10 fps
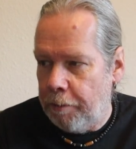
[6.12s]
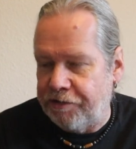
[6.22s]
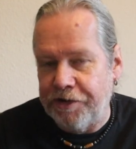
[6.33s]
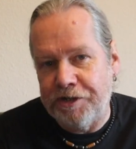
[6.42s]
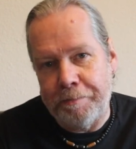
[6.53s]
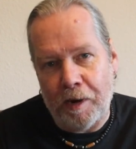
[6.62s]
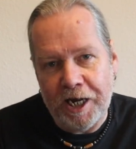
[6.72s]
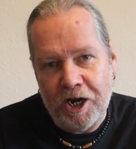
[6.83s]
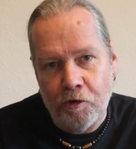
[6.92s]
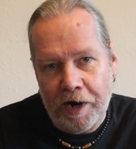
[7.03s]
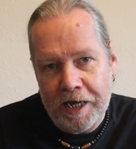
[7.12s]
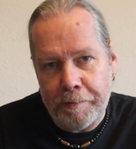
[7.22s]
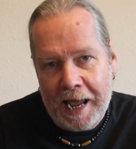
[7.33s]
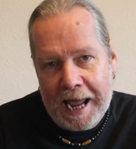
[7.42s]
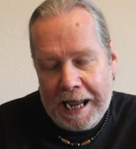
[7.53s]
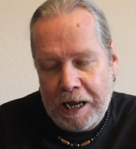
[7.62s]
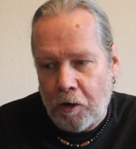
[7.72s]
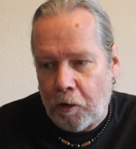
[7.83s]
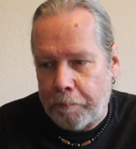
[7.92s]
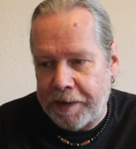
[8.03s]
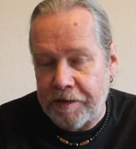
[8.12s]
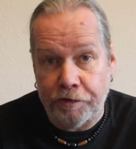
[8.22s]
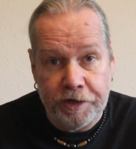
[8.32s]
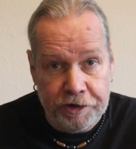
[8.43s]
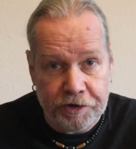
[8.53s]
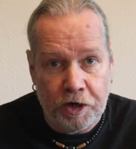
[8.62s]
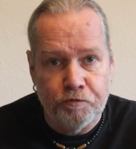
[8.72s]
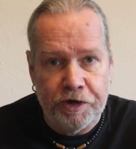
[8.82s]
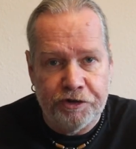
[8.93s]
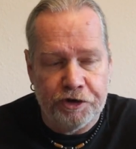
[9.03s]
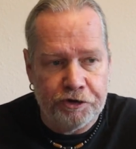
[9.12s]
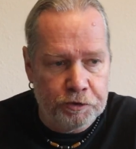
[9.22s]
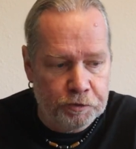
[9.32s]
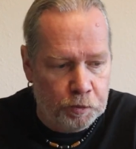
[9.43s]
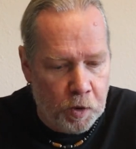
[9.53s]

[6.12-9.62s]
presented by Graham Hancock, based on his own research and